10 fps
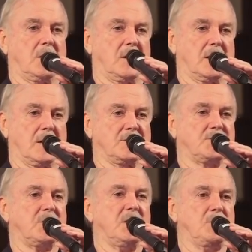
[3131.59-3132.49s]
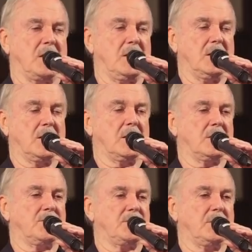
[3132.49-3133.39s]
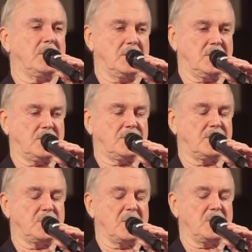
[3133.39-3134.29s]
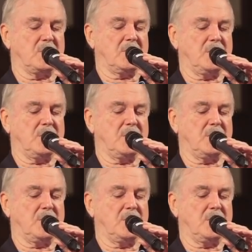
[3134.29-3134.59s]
a little dreamy, and if he dozed for a moment,